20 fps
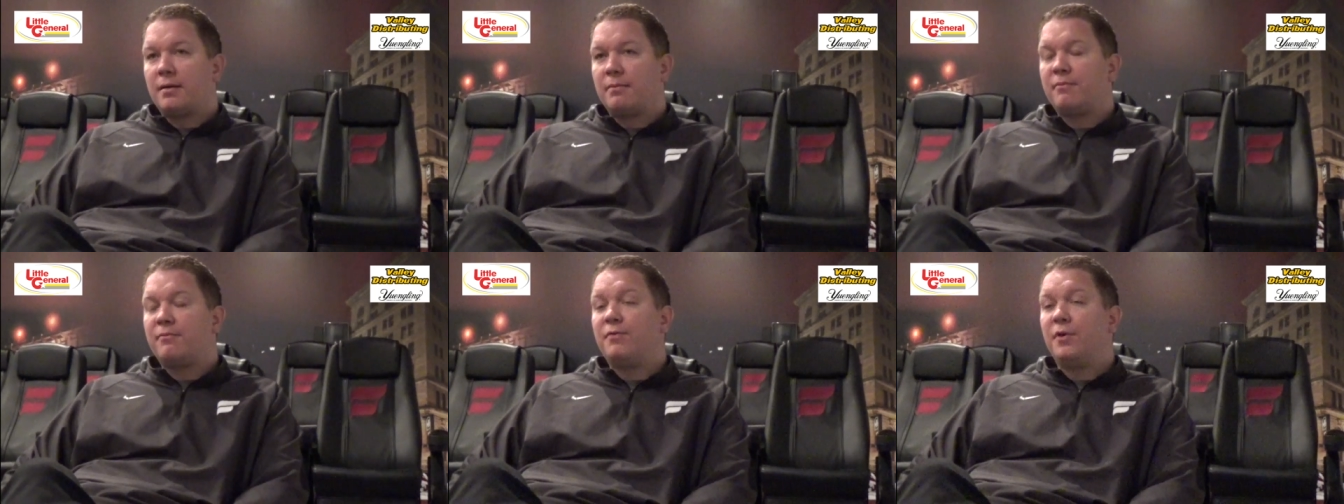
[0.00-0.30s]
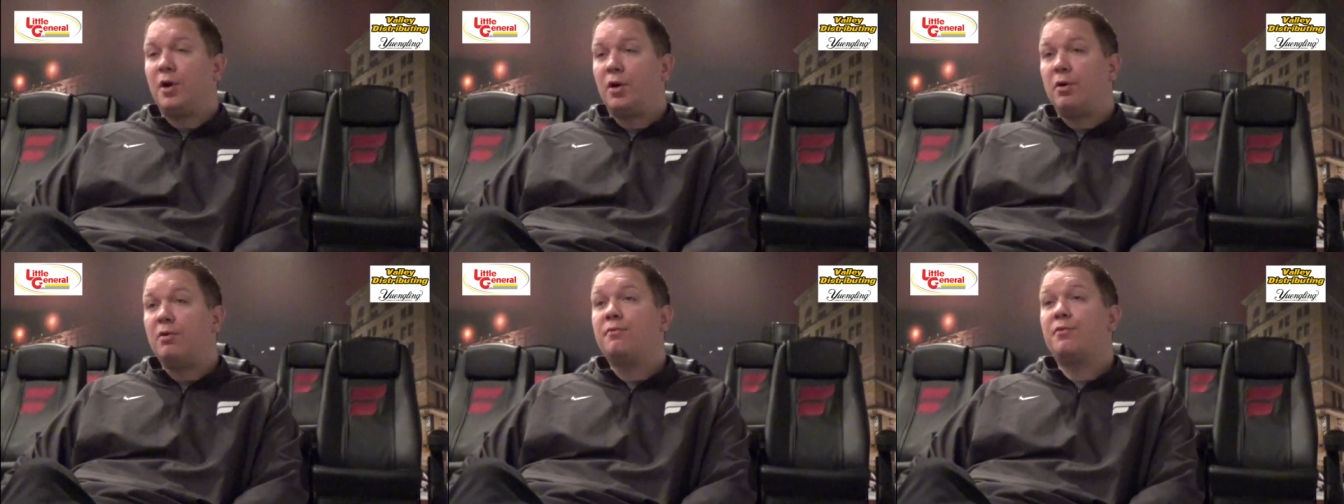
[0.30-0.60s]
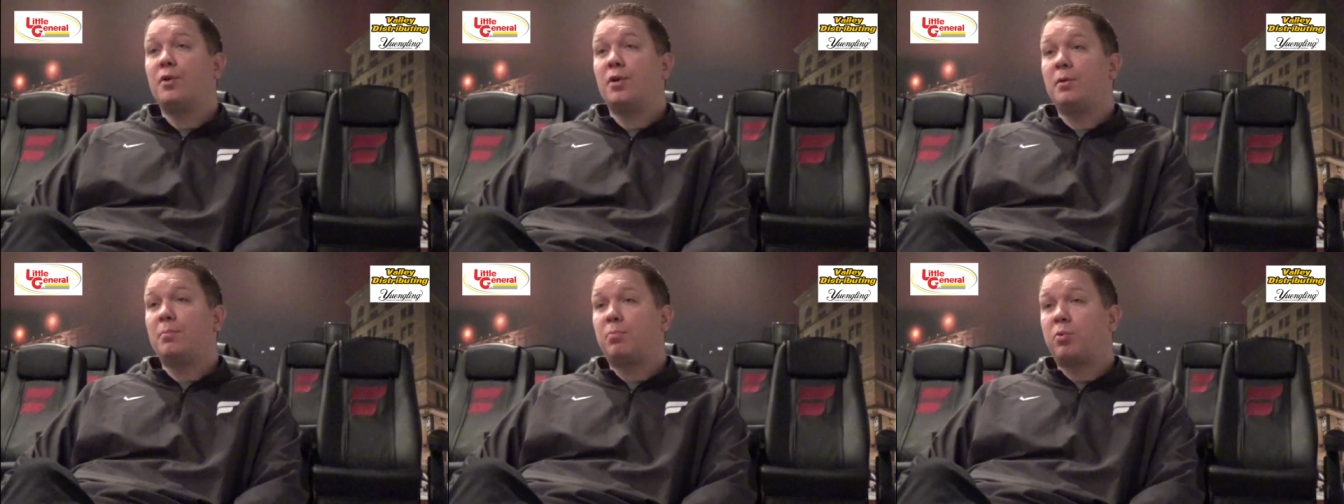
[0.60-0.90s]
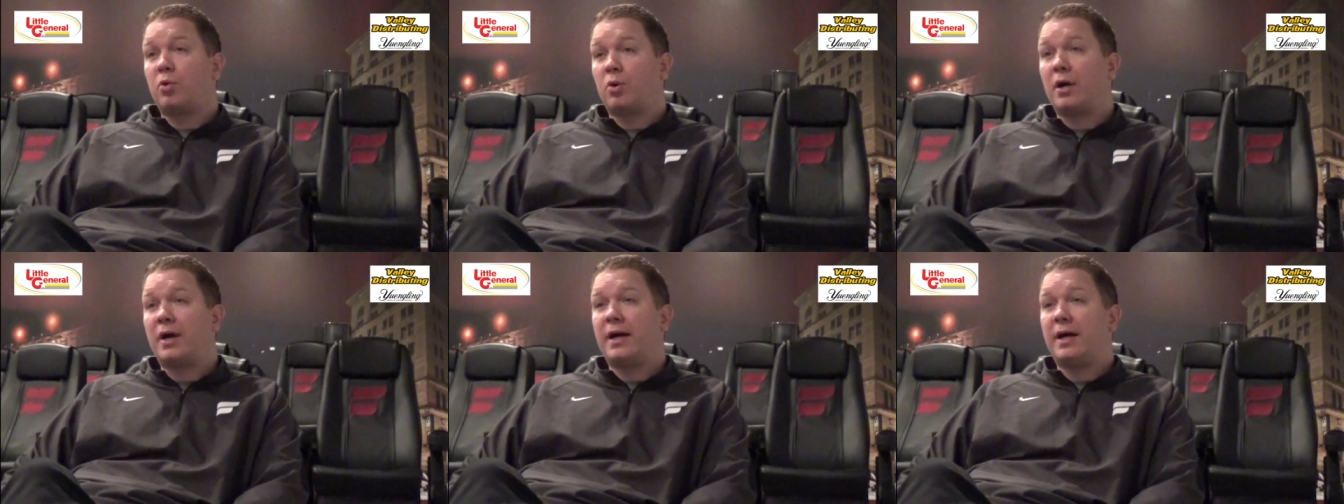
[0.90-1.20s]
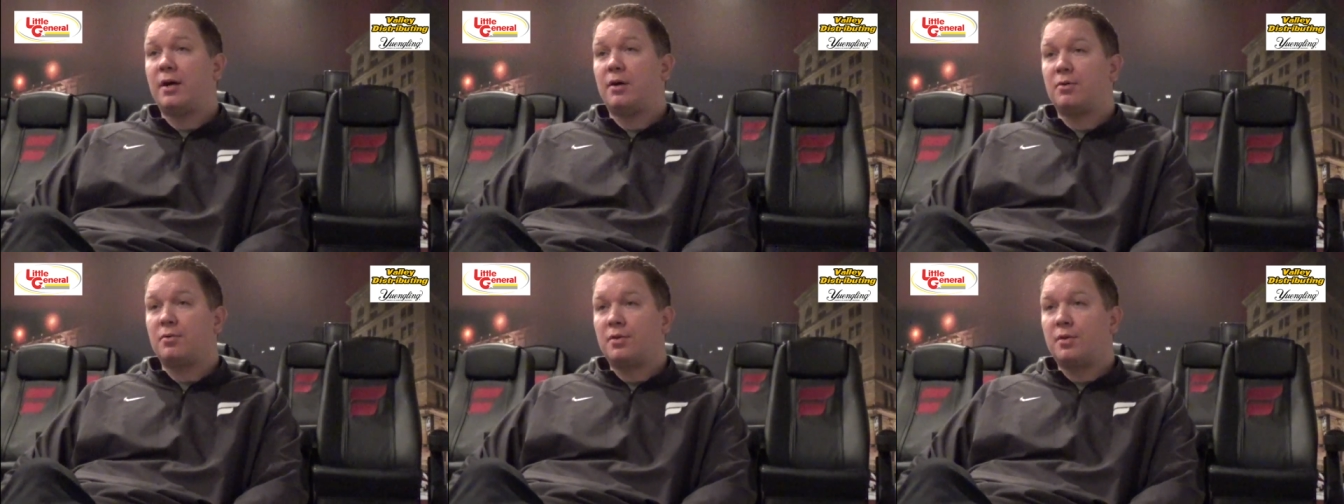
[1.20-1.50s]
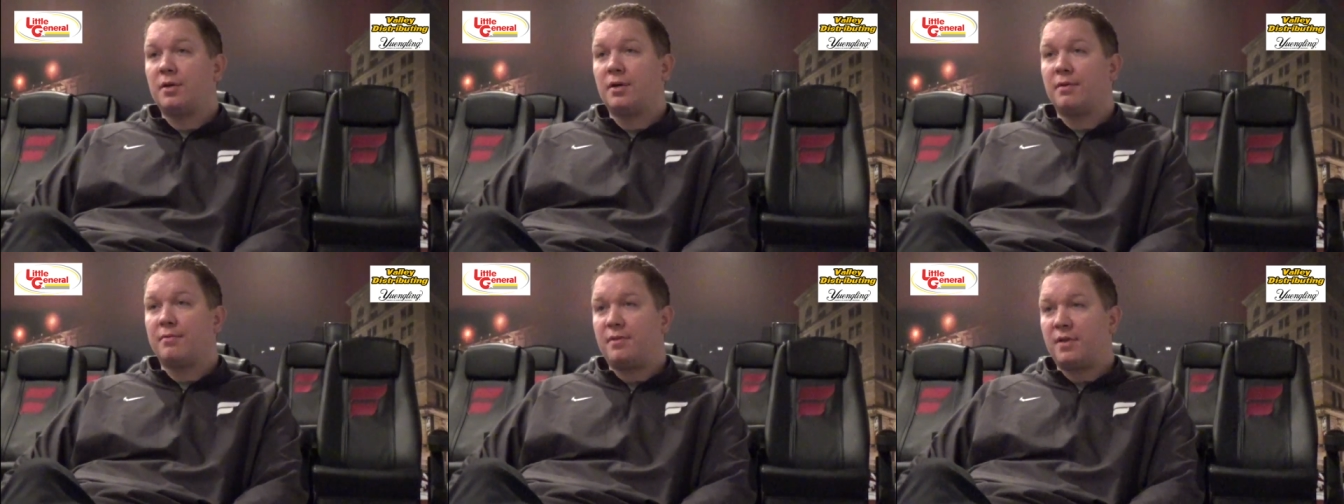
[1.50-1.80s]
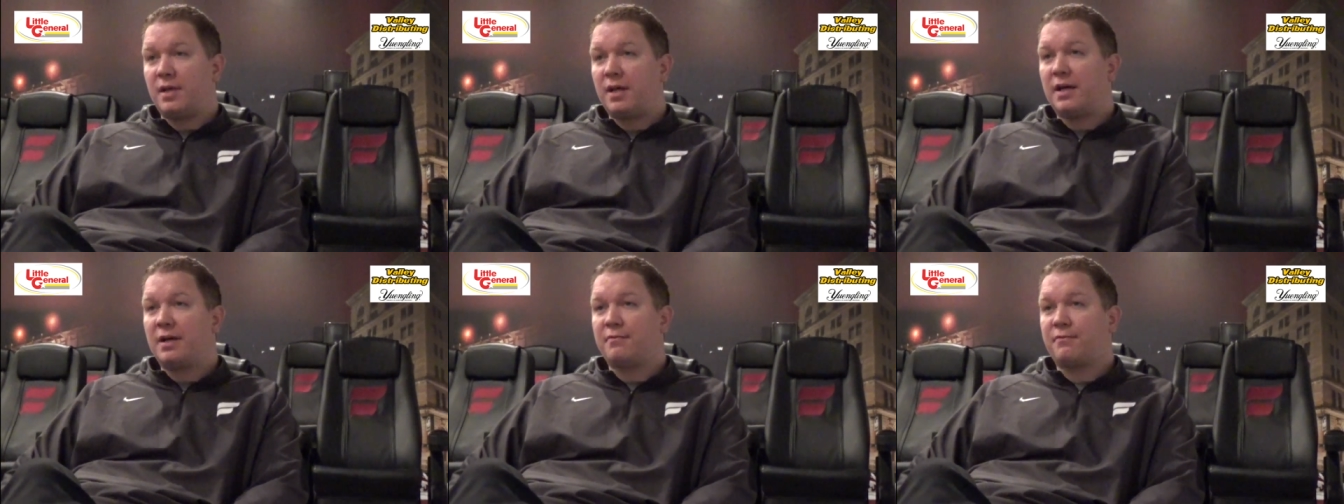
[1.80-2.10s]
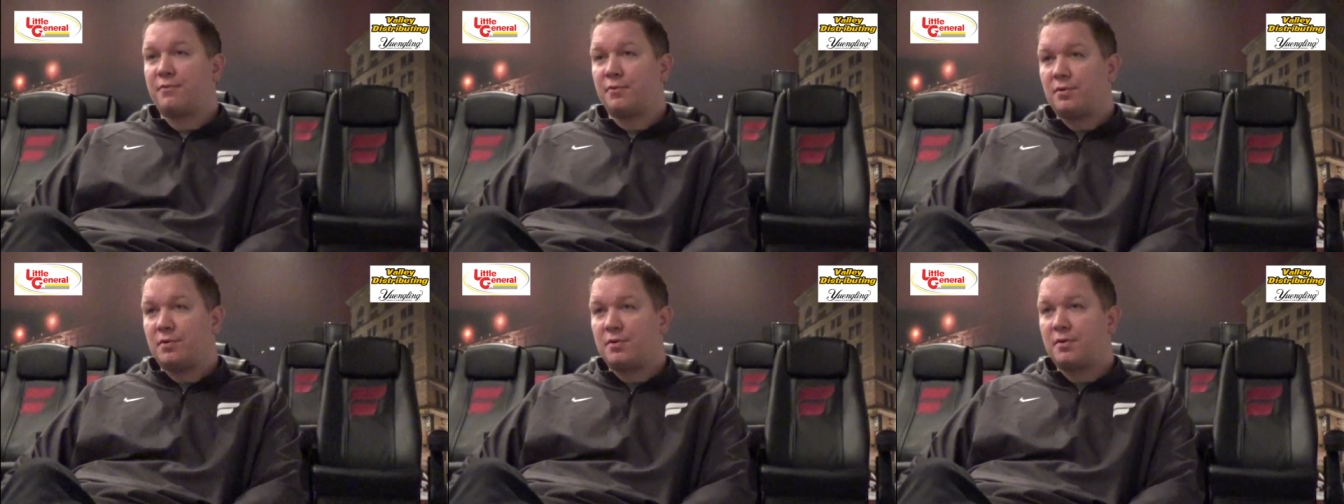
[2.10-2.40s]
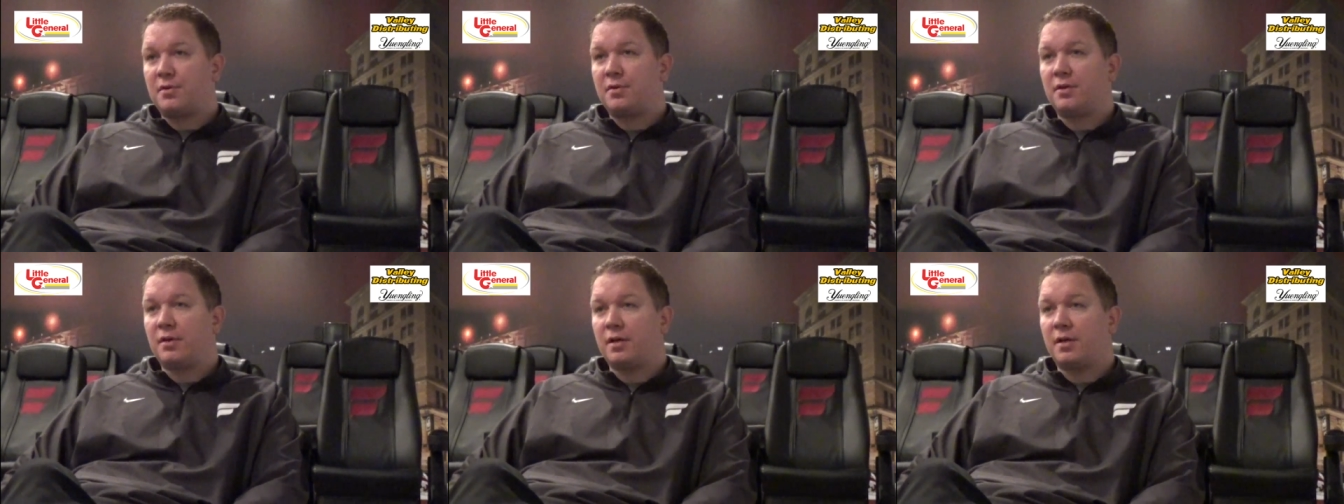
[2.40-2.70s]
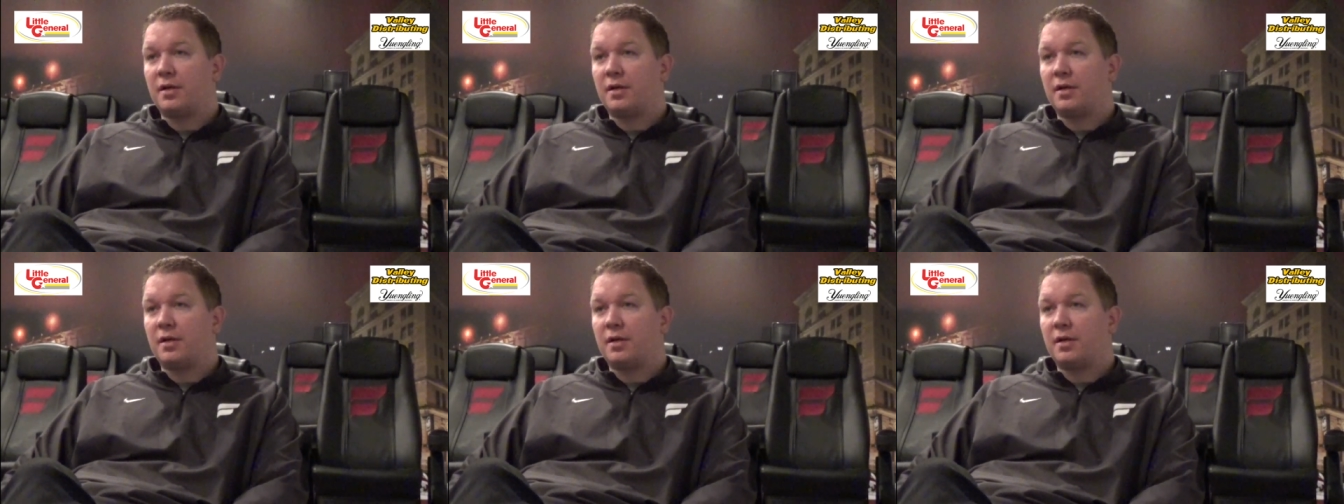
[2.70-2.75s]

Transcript: Very, very proud of the effort